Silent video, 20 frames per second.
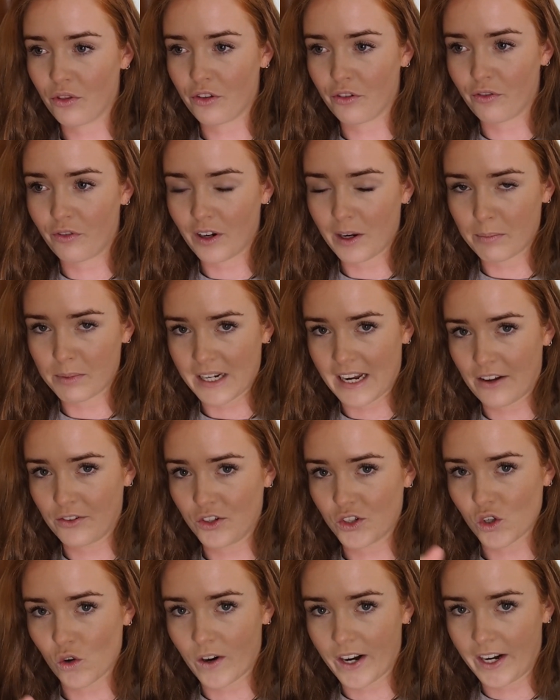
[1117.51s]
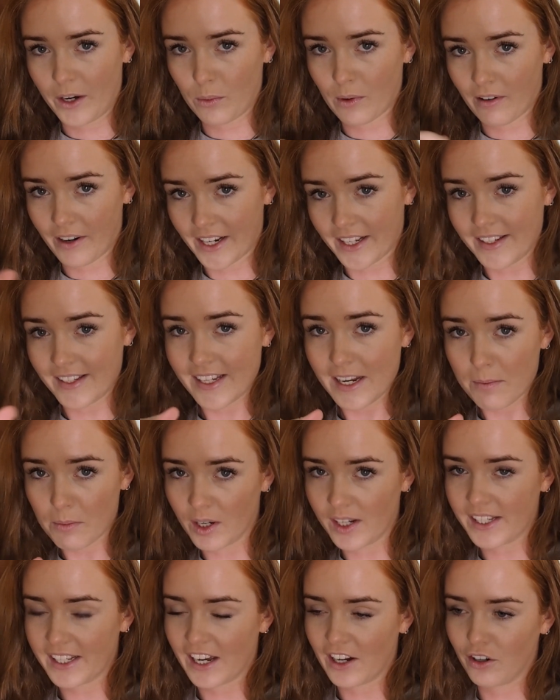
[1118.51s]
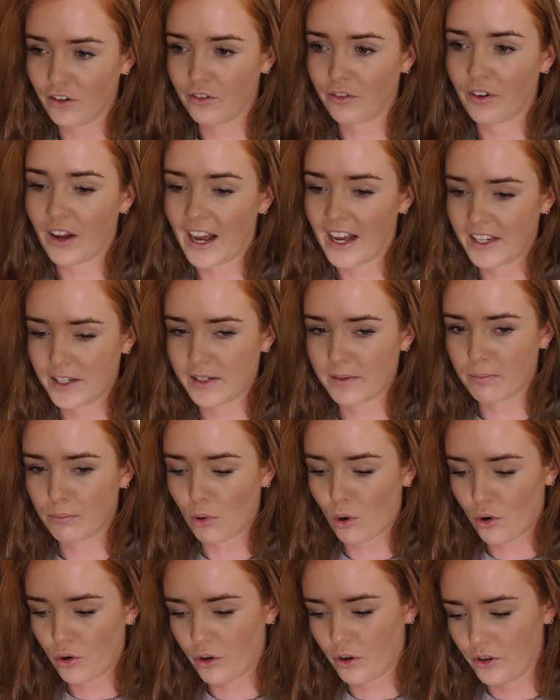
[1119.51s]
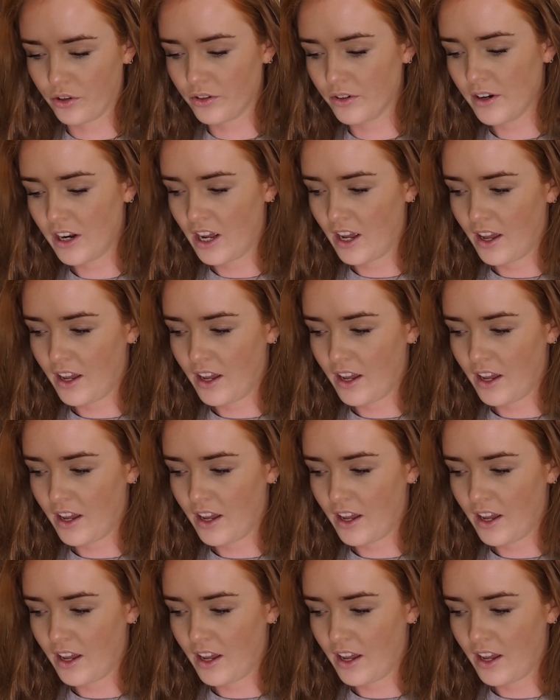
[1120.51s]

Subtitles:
the flip down screen where I can see myself has broken.